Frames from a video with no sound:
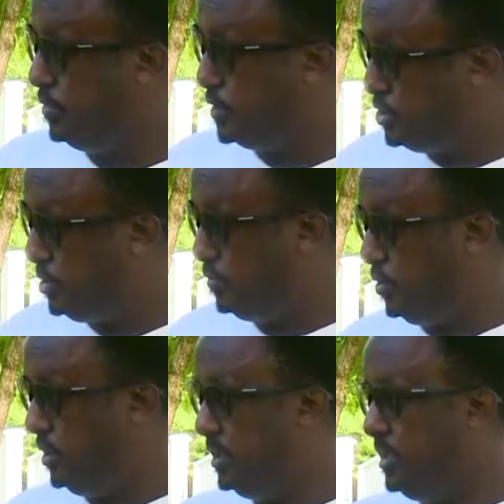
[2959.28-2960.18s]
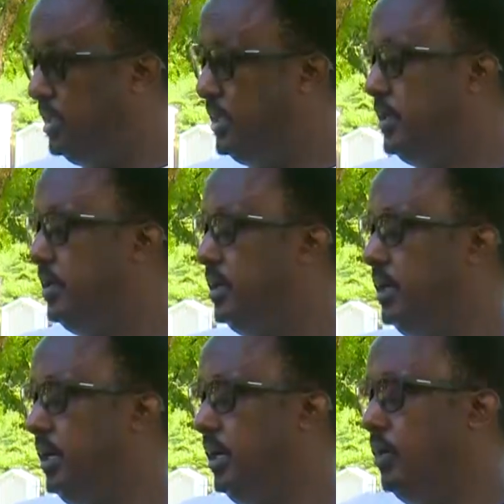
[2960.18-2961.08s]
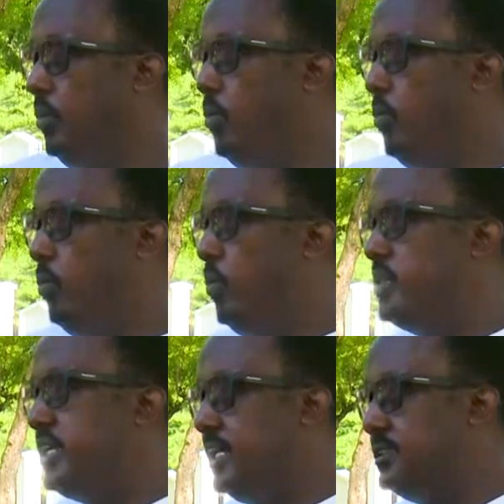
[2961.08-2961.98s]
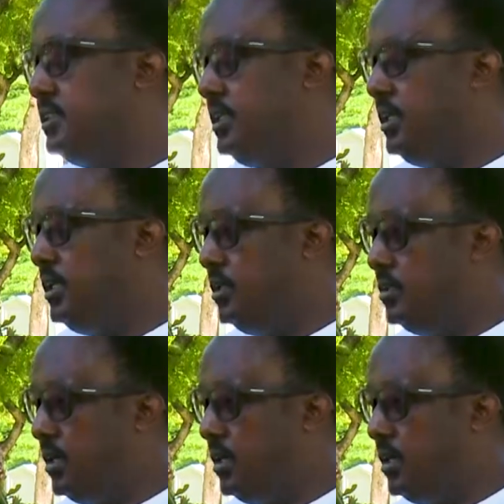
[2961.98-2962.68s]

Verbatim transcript: First of all, uh, what has he,